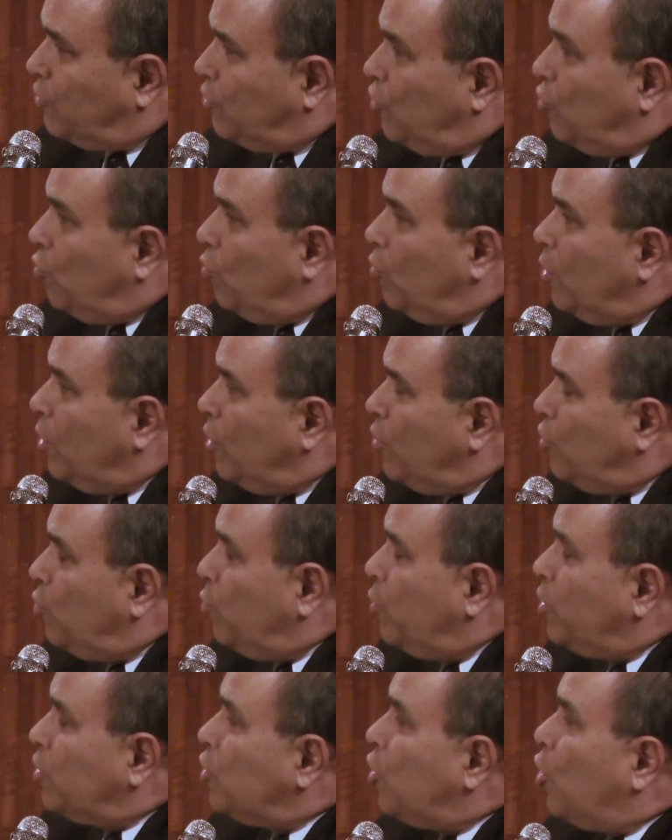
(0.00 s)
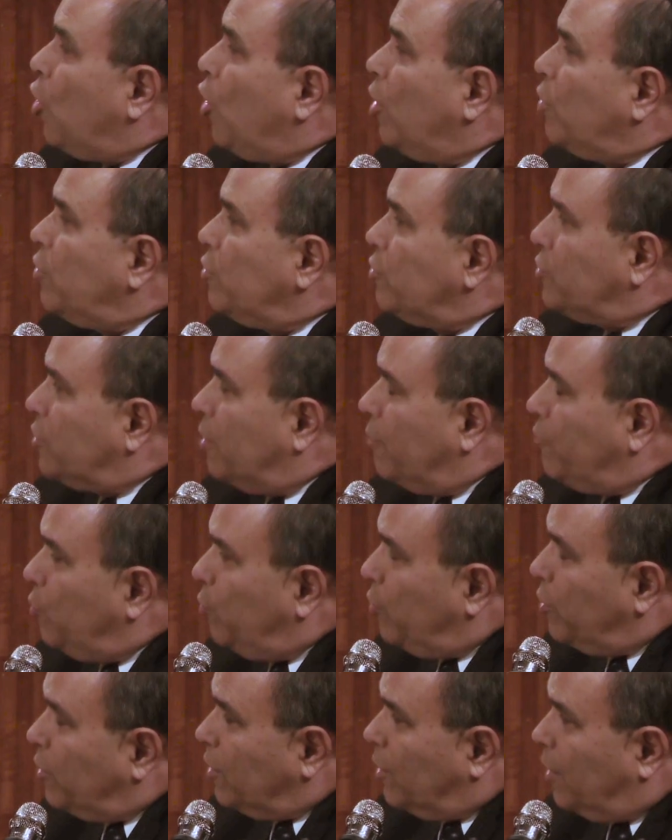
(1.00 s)
So you wouldn't call yourself,
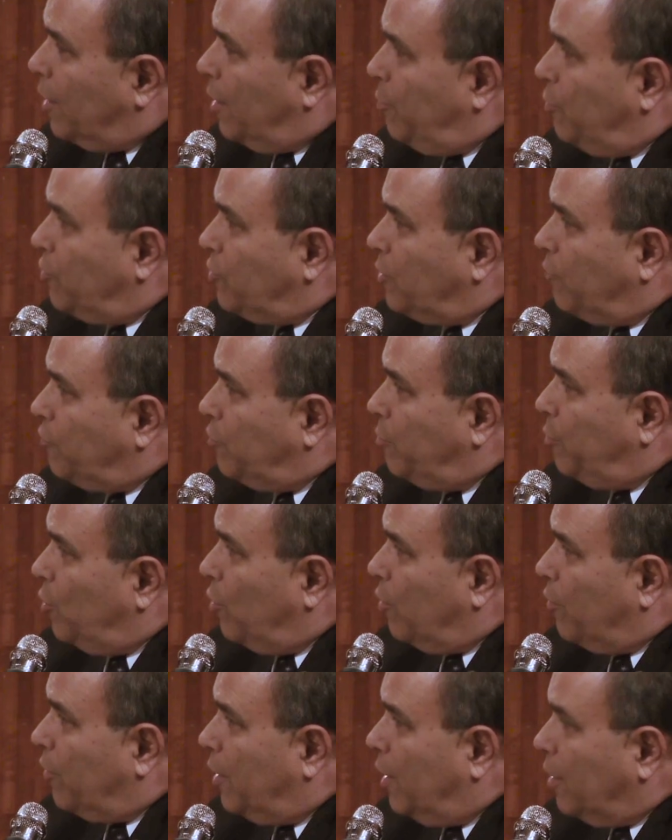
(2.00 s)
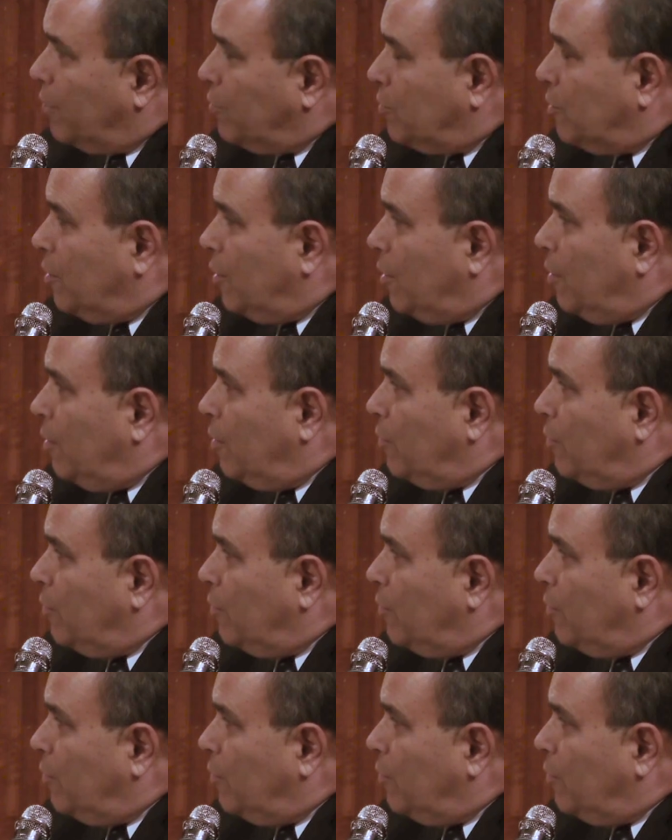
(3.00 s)
you wouldn't claim yourself to be Orthodox, so